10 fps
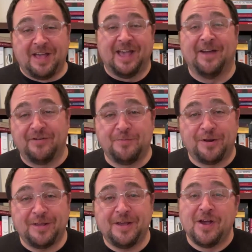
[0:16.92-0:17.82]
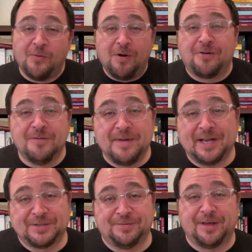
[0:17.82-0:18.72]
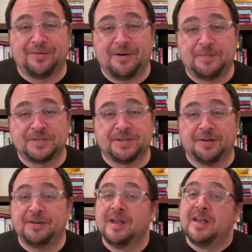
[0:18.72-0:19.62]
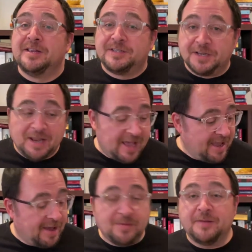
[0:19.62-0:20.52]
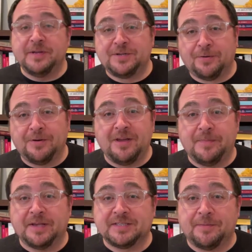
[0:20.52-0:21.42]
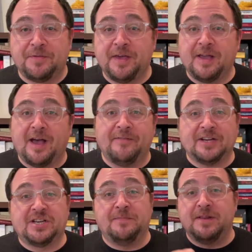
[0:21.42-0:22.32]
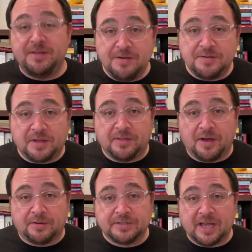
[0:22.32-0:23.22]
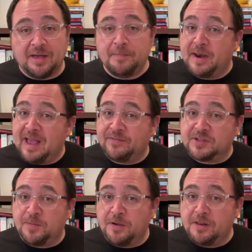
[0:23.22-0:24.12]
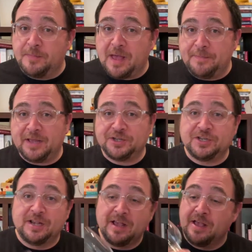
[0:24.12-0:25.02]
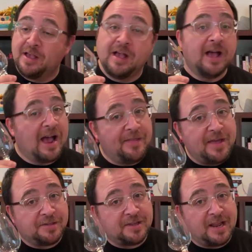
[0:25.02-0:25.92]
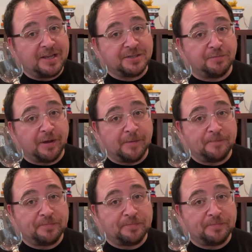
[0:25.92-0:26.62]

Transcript: Hey everybody, welcome back to another episode. Today I'm going to be talking about something I've actually been using the whole time but I haven't spoken about much, and that's glassware.